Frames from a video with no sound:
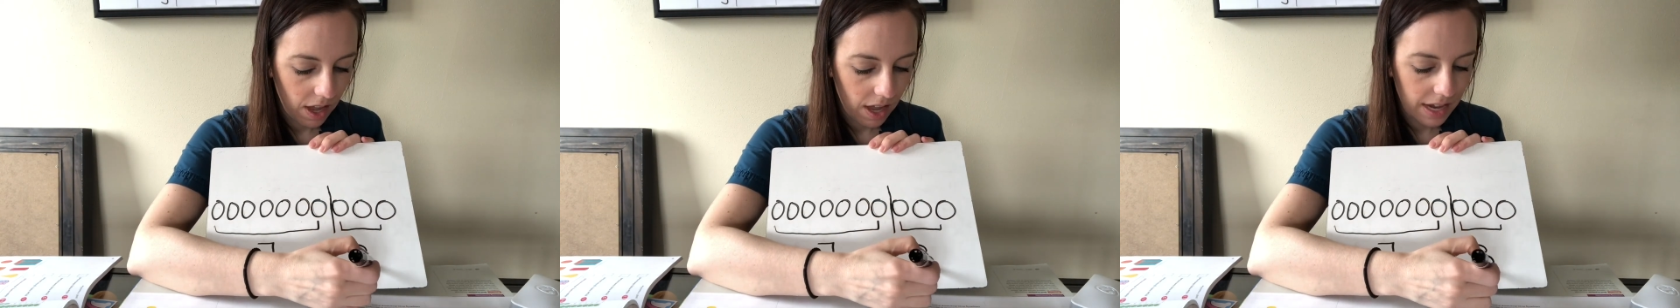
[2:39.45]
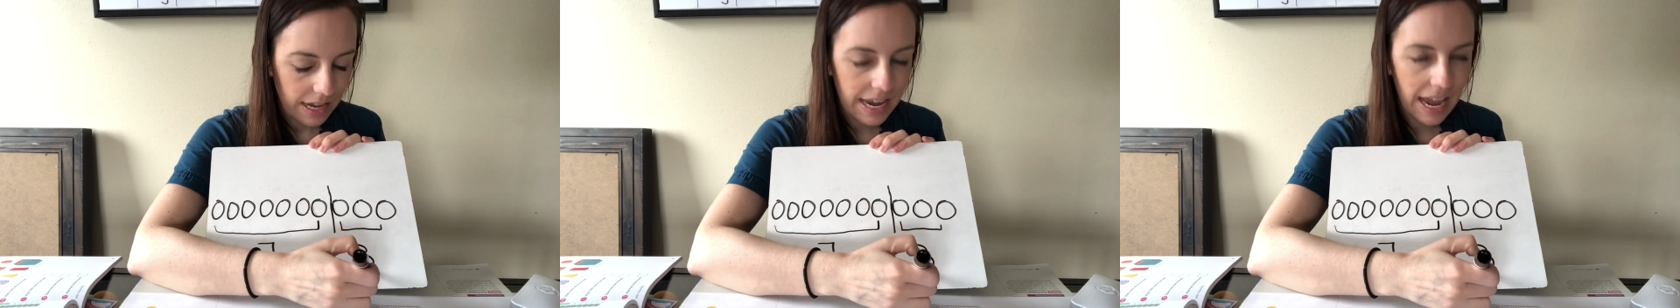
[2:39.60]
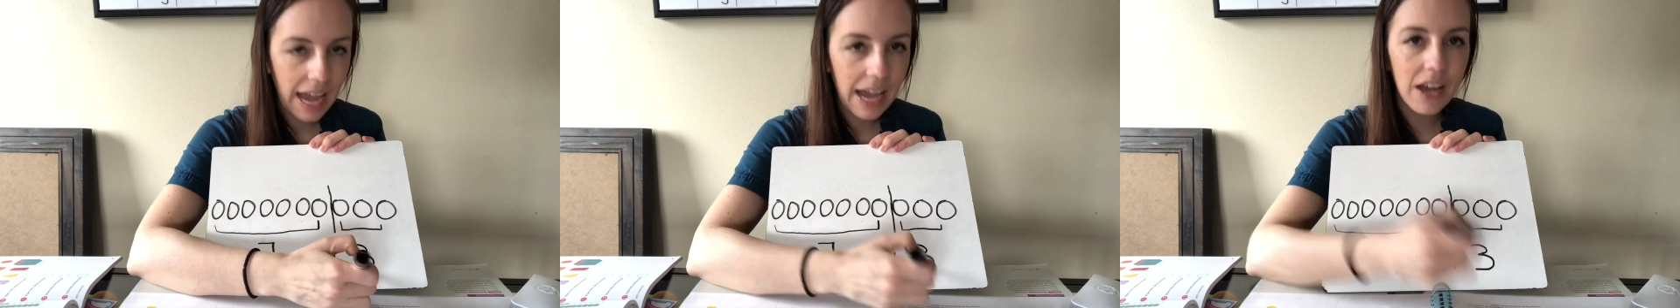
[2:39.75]

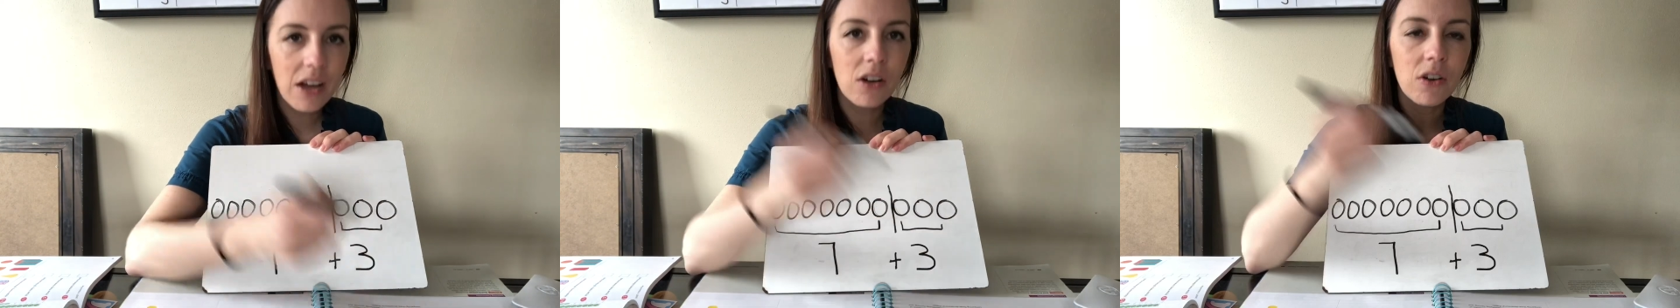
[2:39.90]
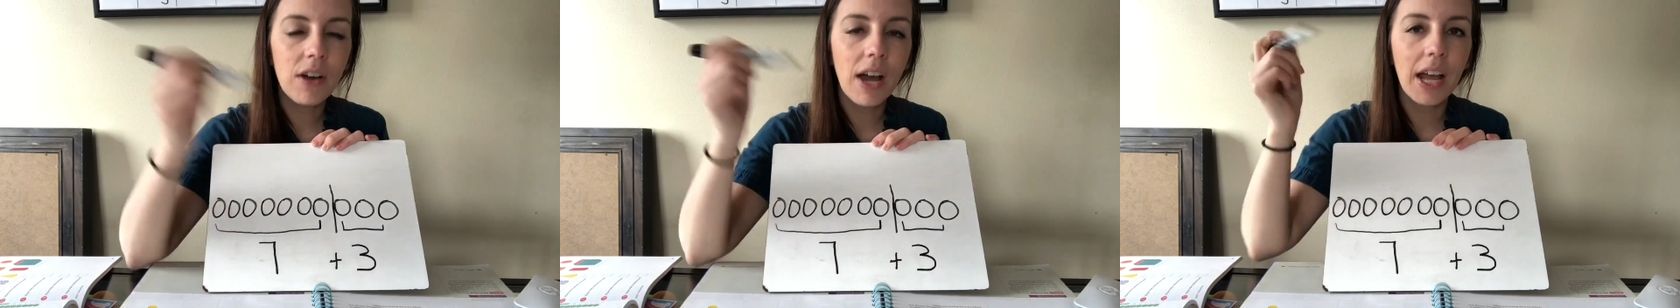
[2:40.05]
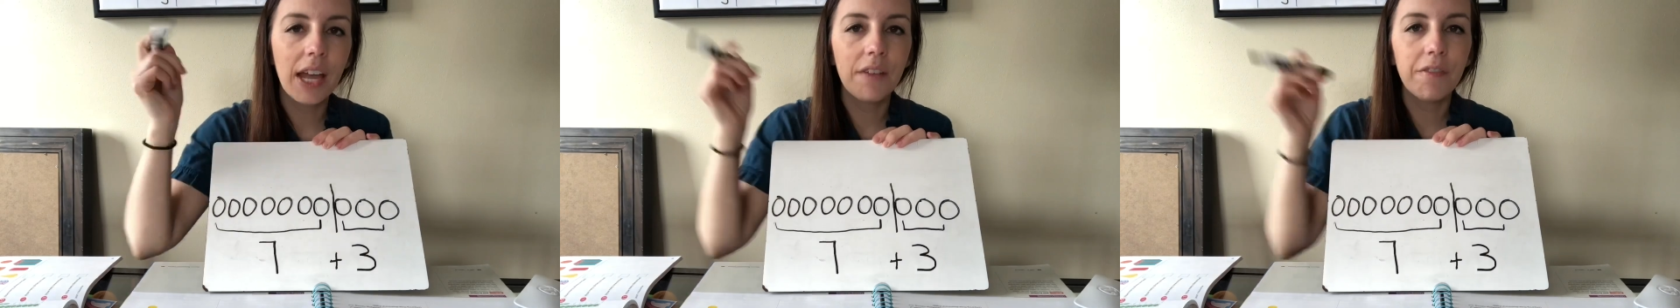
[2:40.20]

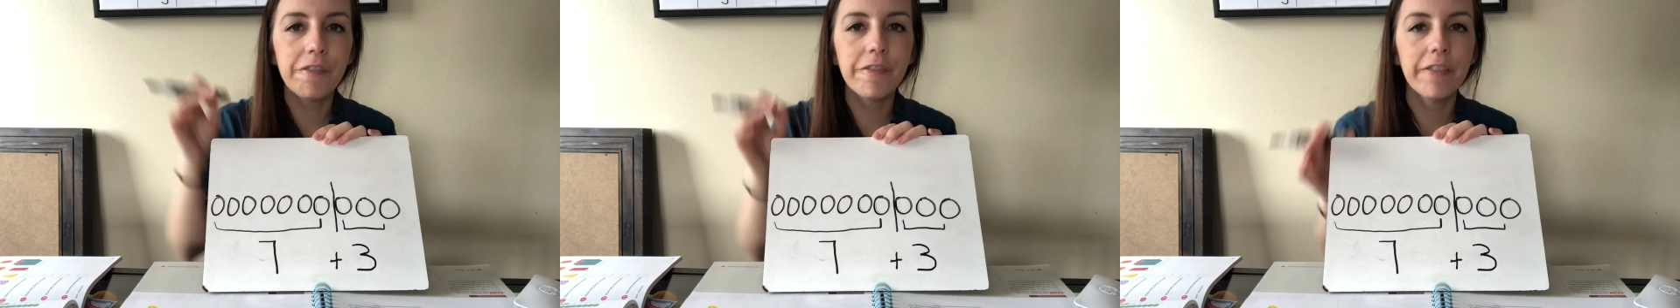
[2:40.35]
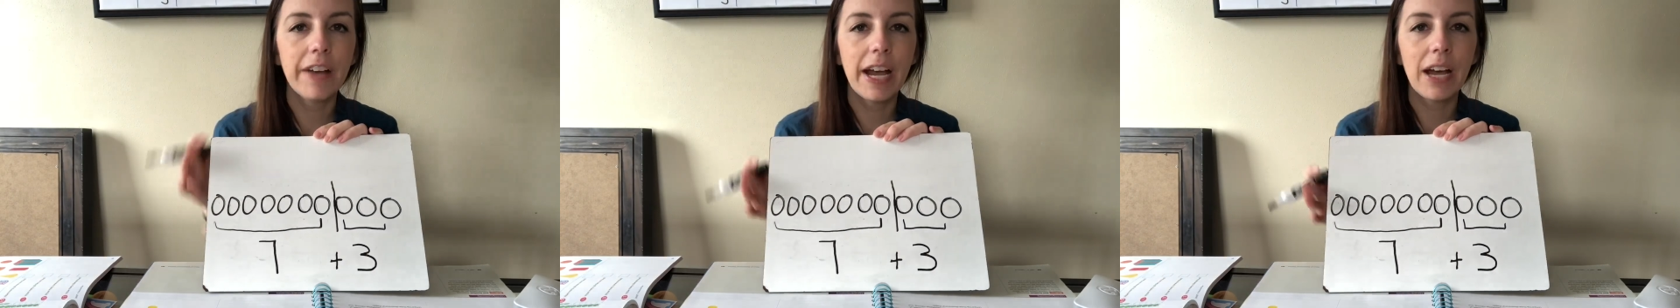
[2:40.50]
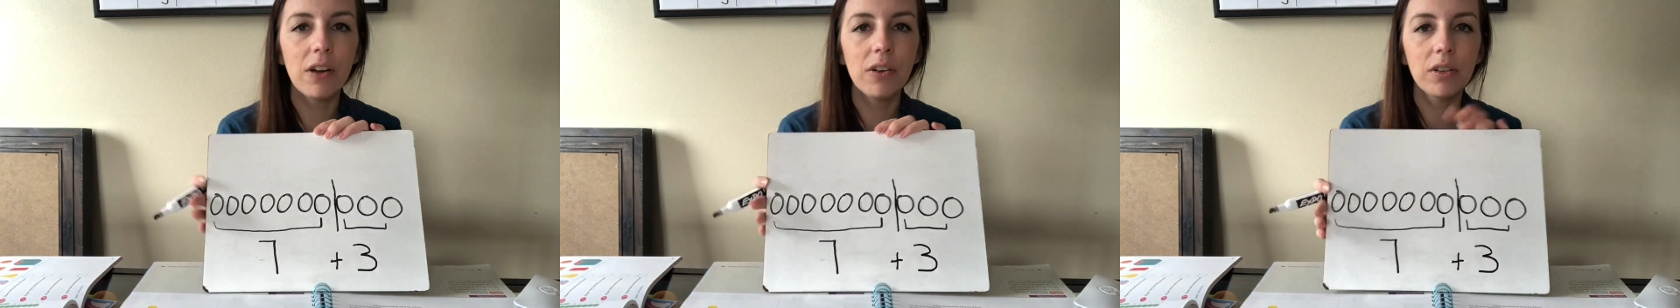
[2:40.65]
Now I've
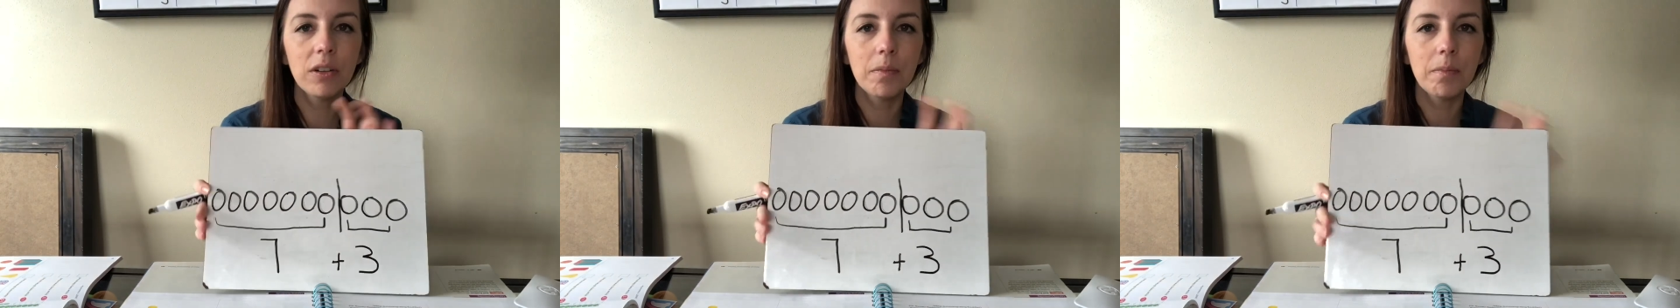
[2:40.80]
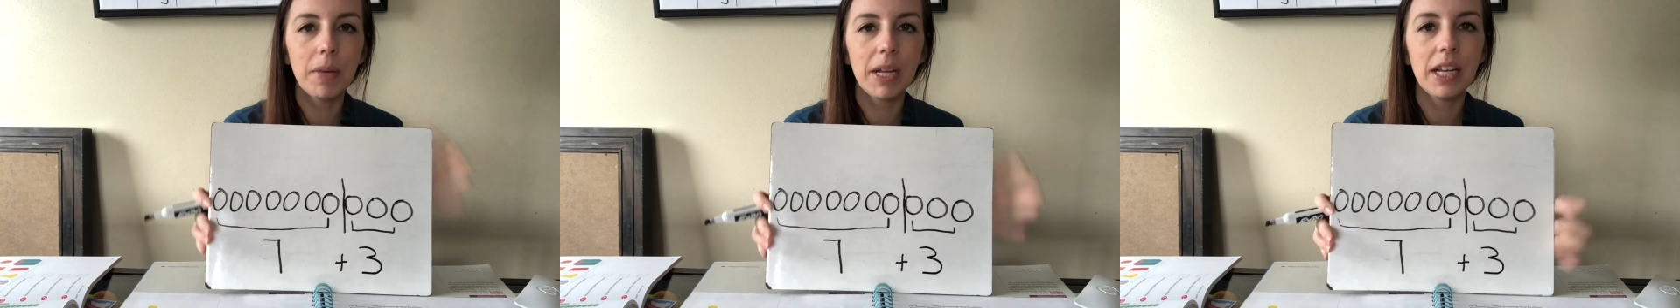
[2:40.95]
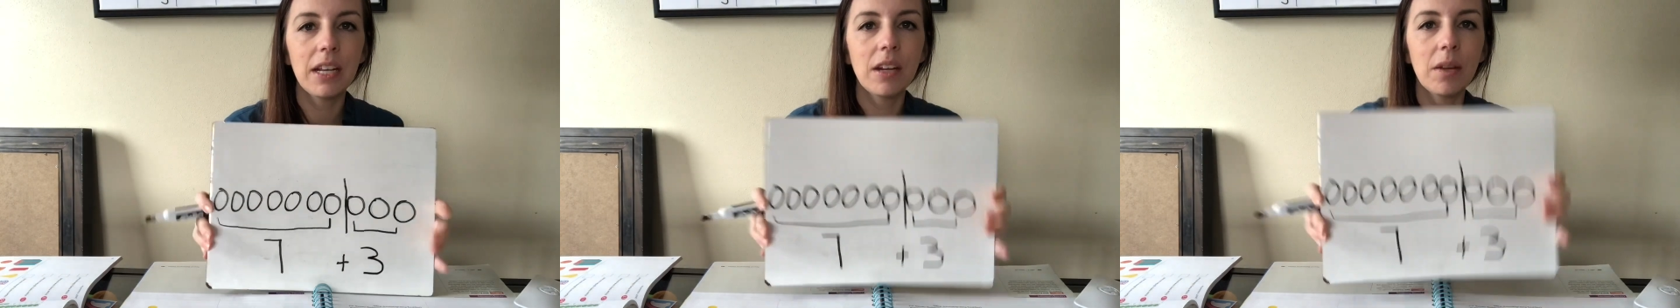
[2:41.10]
found
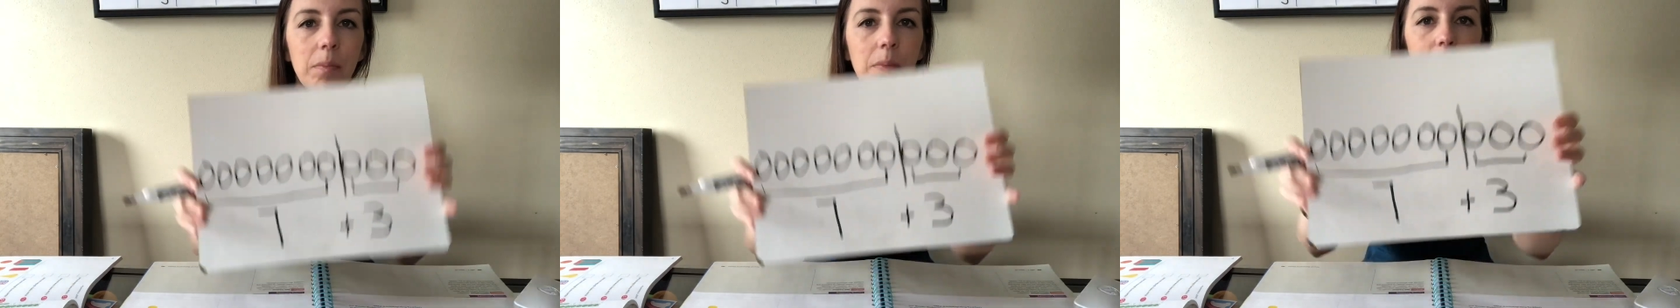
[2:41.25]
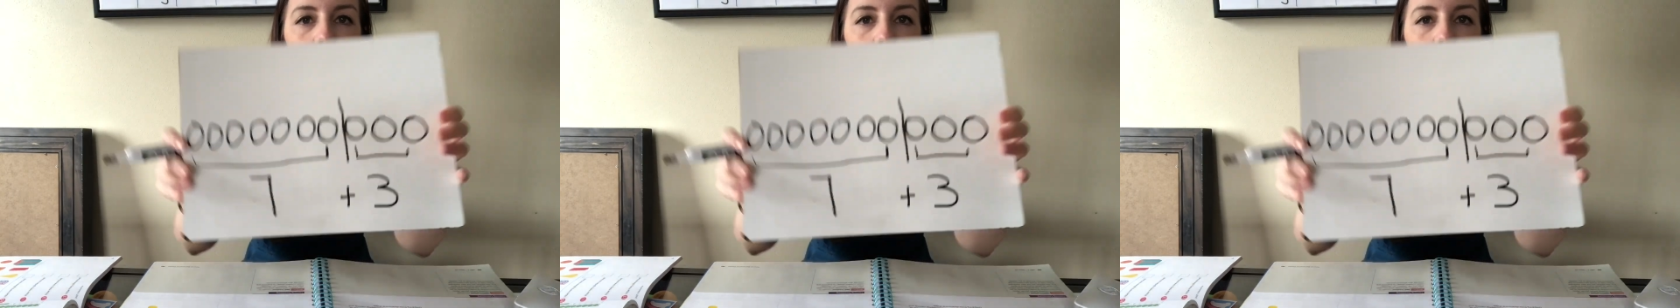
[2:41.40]
my number